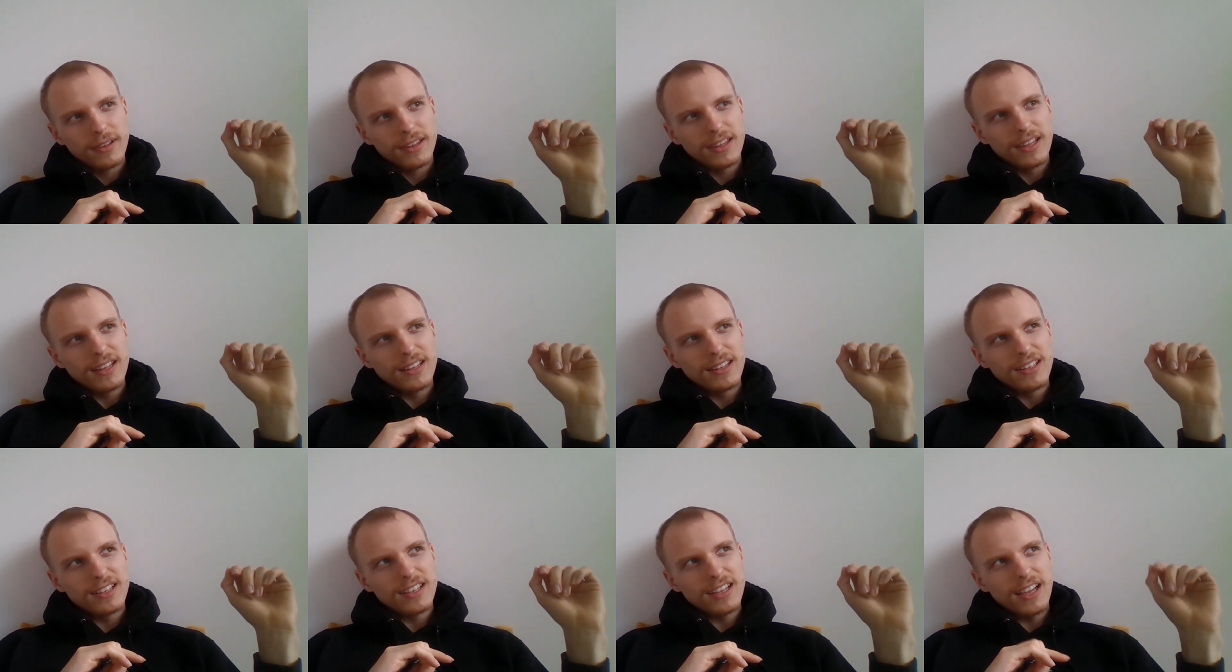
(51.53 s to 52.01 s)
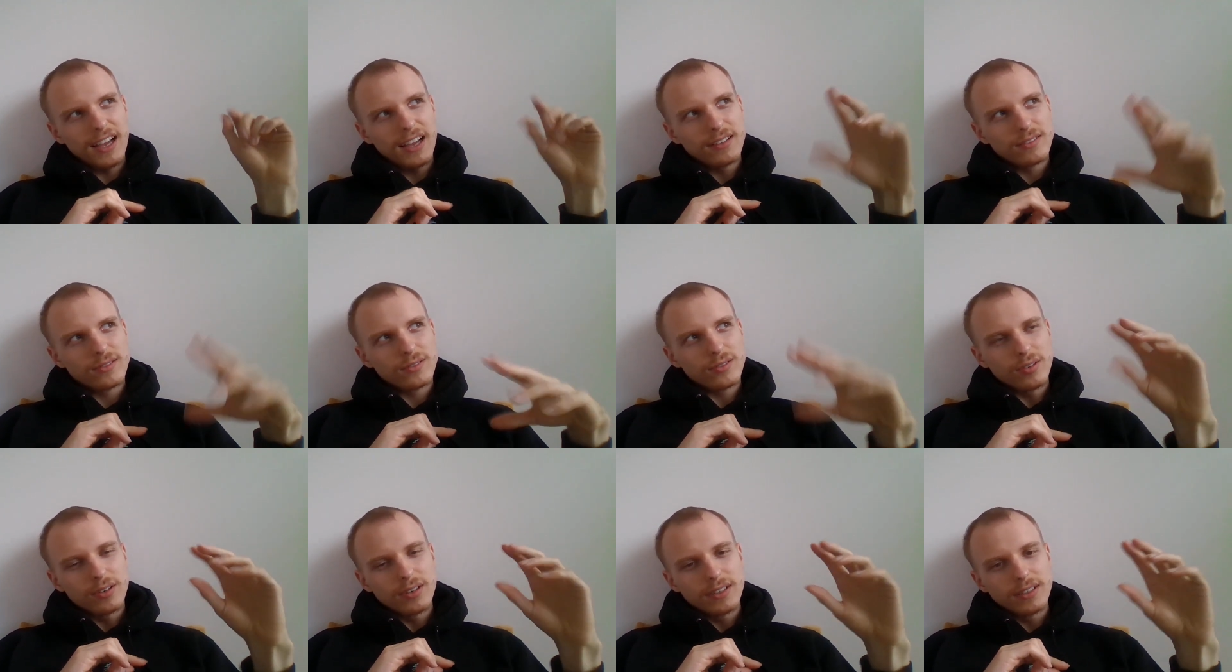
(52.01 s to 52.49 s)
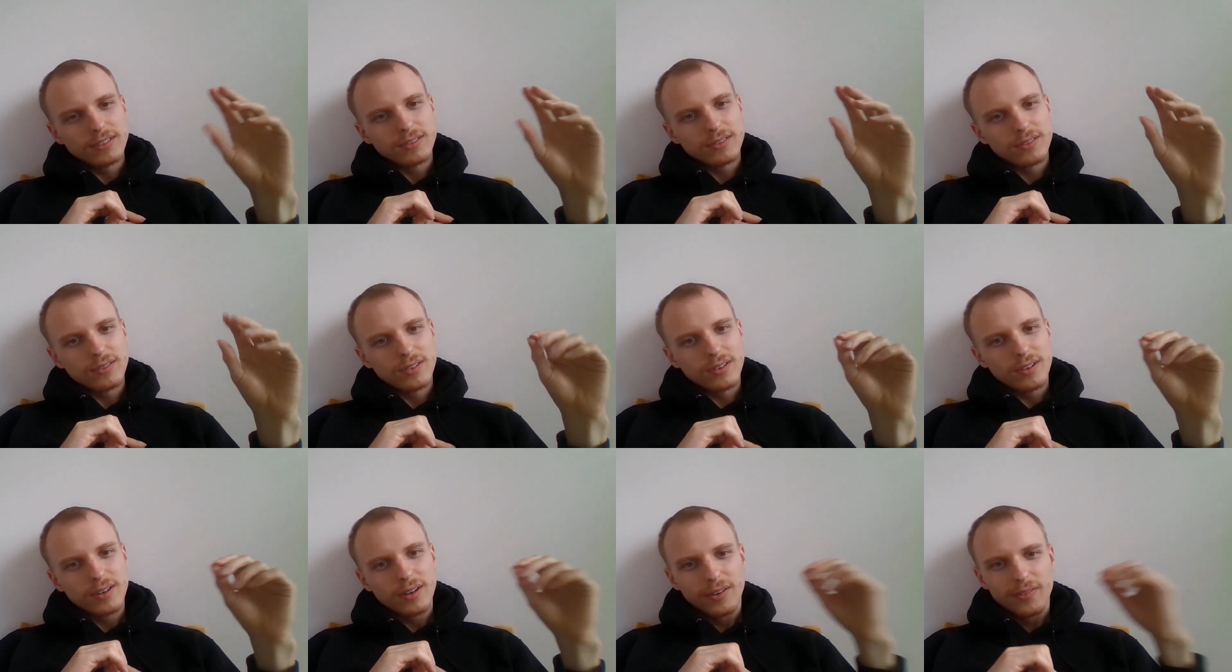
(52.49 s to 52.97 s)
And then you got Toy
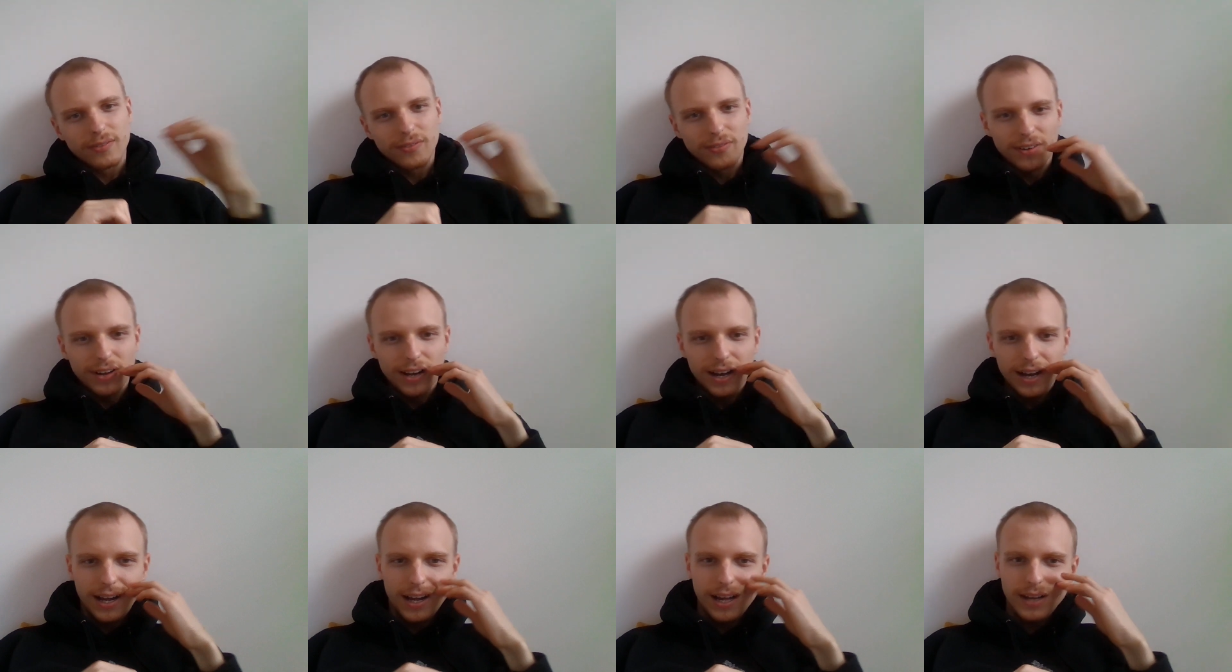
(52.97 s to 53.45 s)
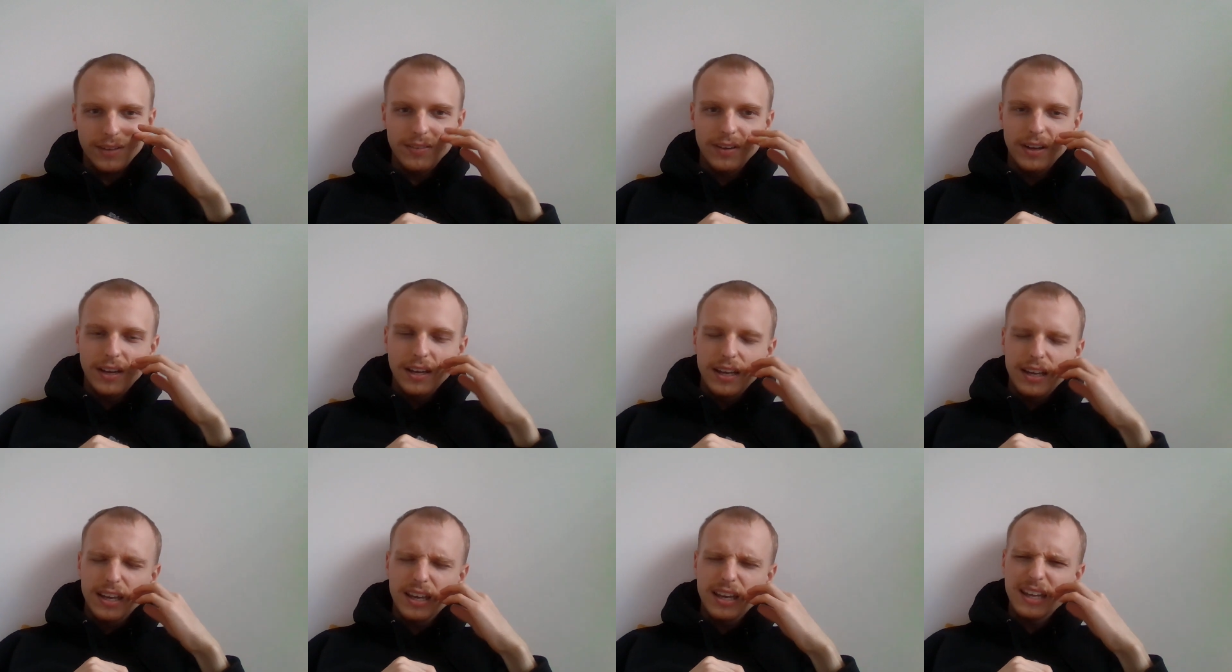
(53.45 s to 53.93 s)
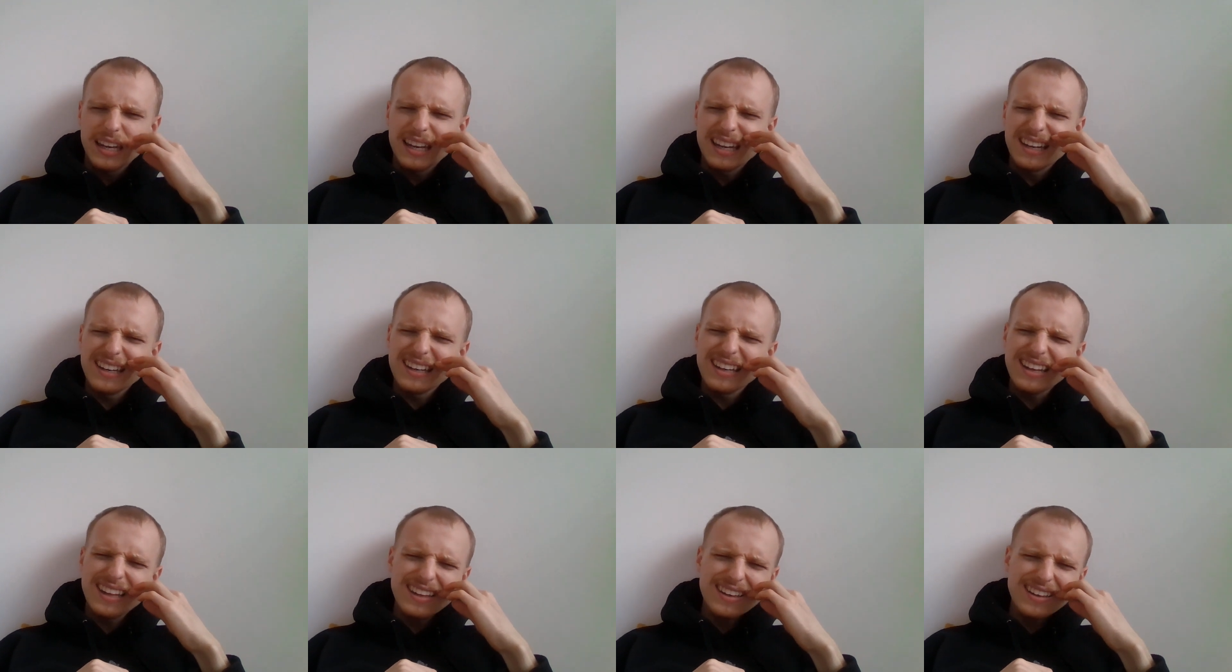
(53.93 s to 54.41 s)
Story 5,
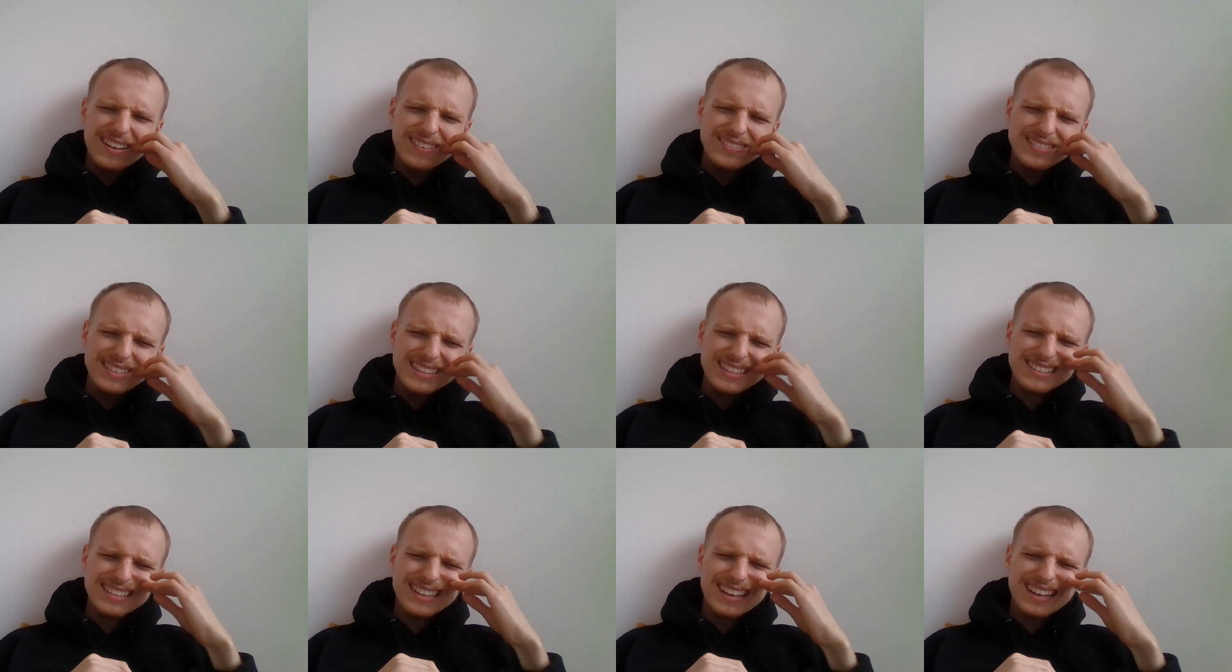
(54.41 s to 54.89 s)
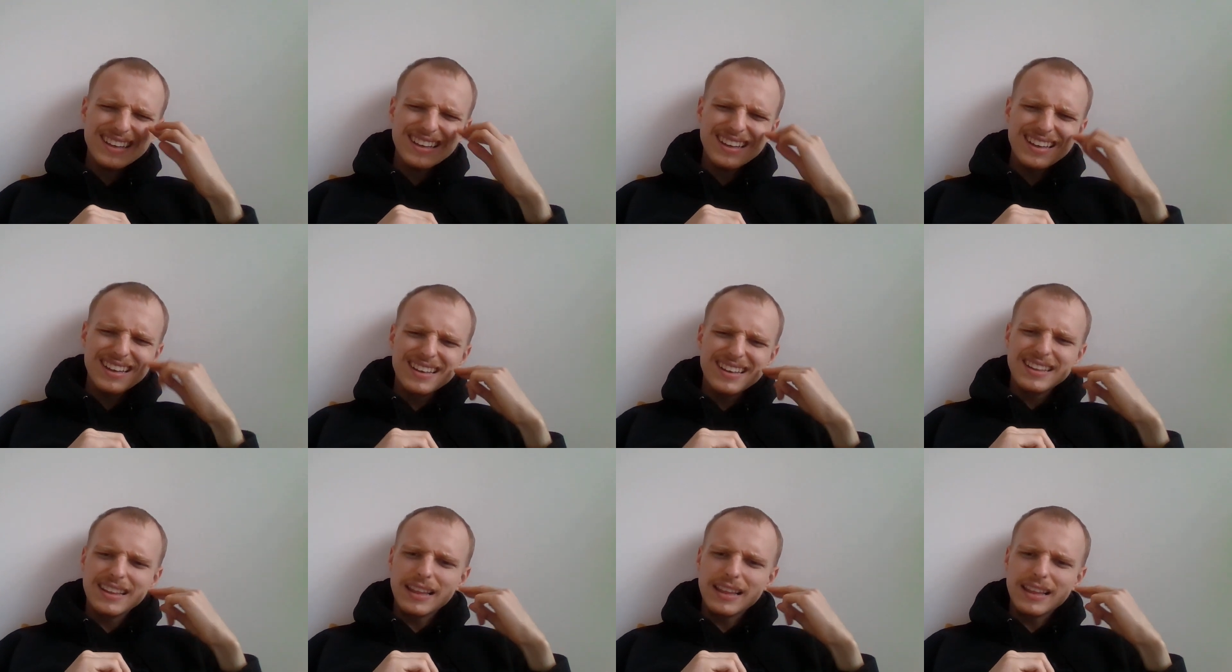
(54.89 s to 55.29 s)
and then I'm just like